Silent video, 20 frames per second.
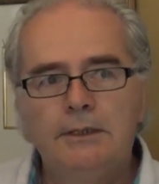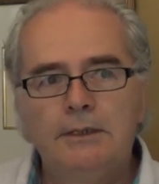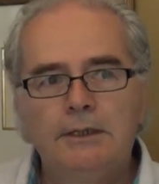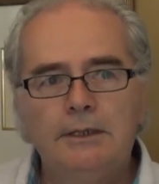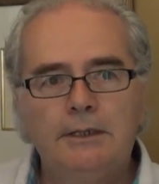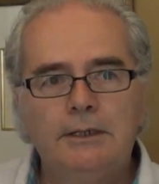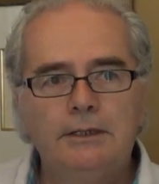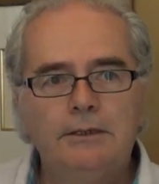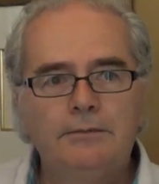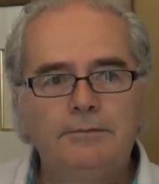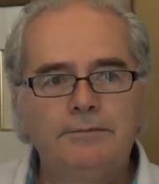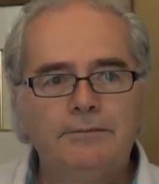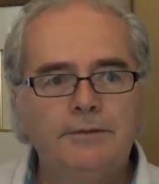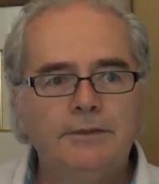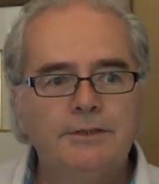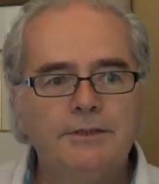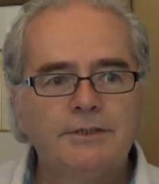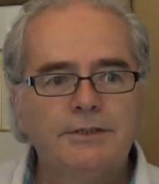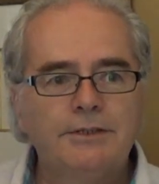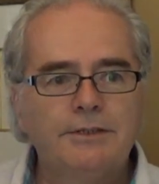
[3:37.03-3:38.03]
For
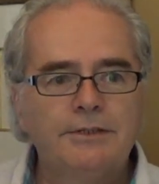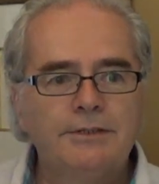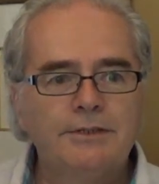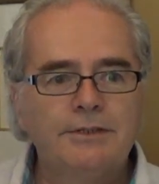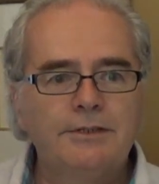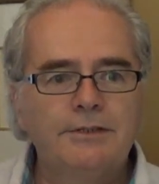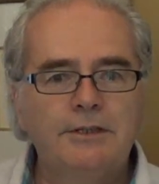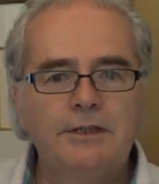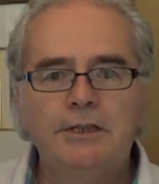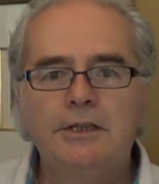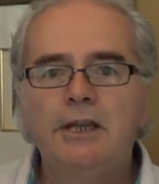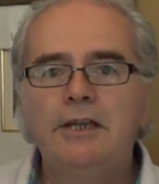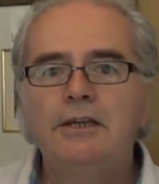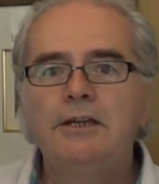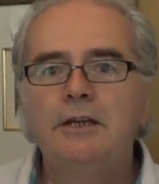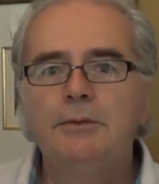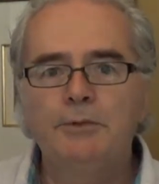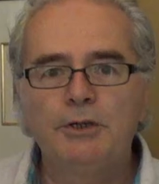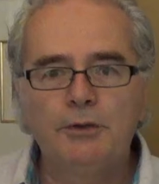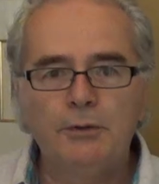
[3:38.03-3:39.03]
instance,
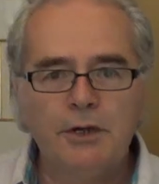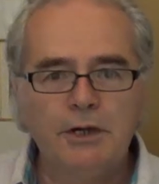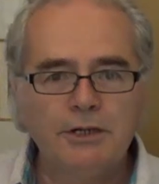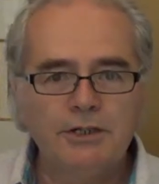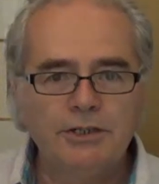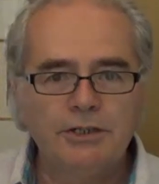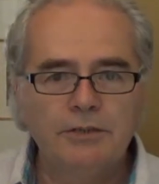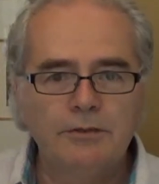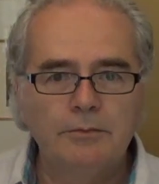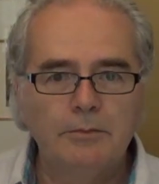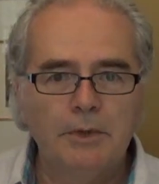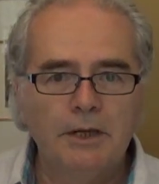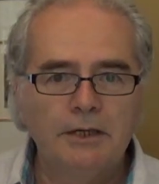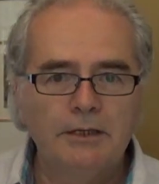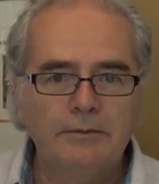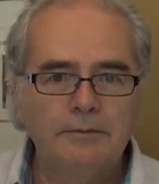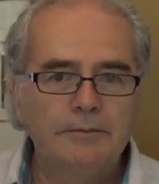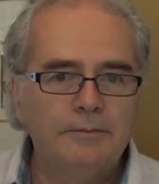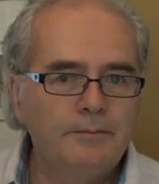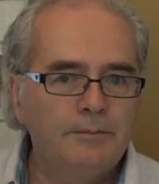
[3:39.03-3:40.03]
Canadian Immigration
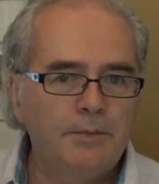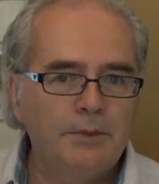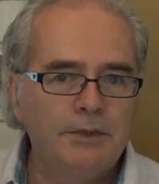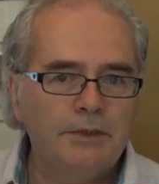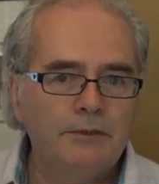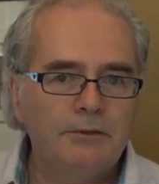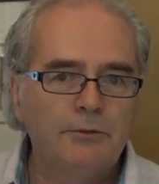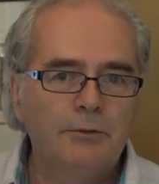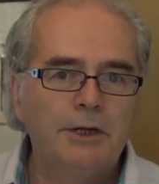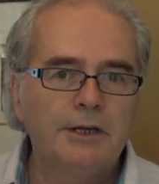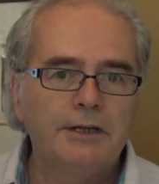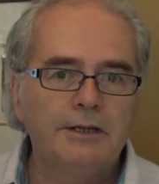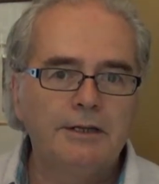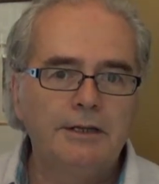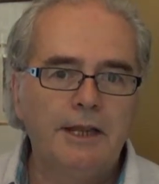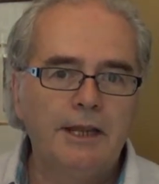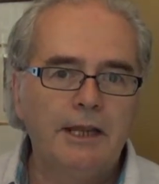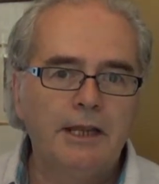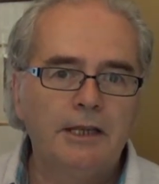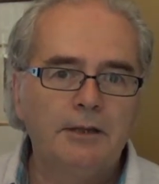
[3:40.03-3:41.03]
might be a great
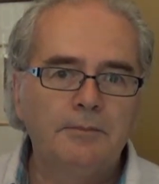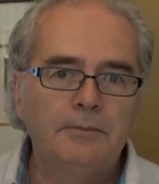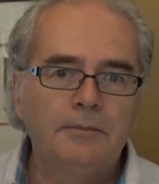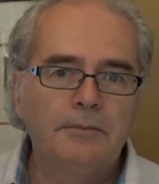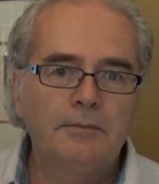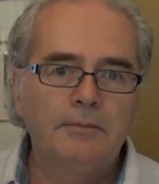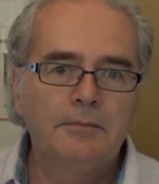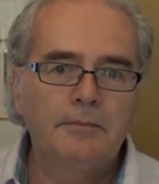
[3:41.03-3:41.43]
name